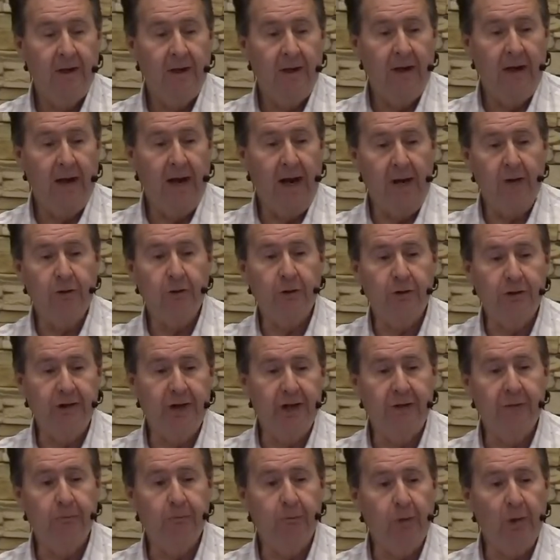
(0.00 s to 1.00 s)
Andrew
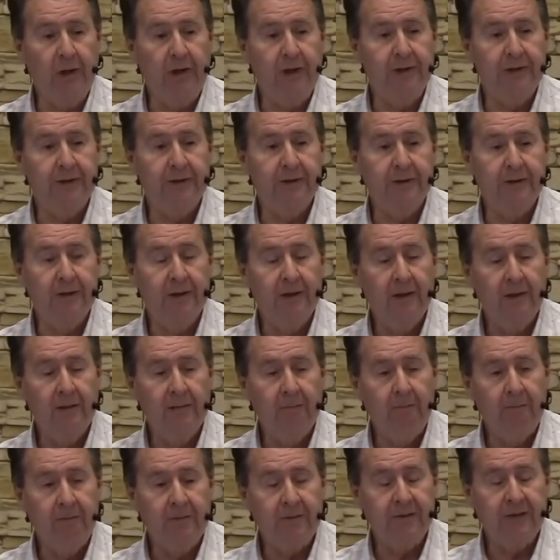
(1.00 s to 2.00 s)
then brings
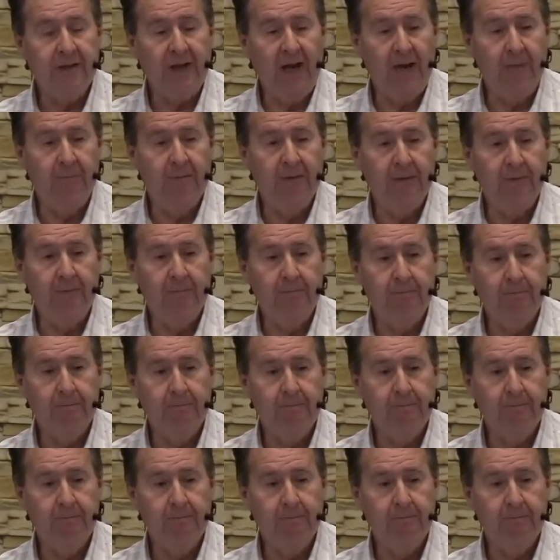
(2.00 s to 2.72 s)
Simon,